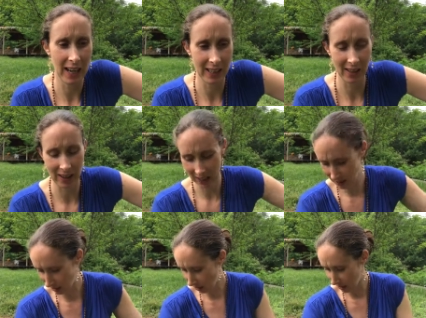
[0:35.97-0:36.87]
And I
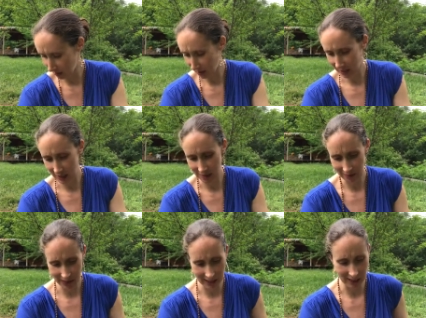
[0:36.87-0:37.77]
guess I kind of had this
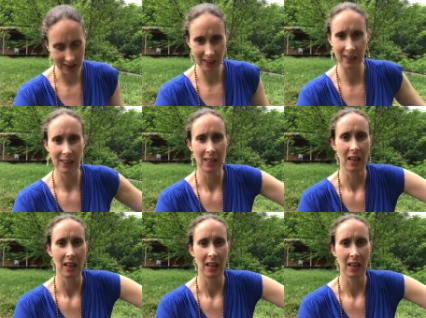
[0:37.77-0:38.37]
feeling that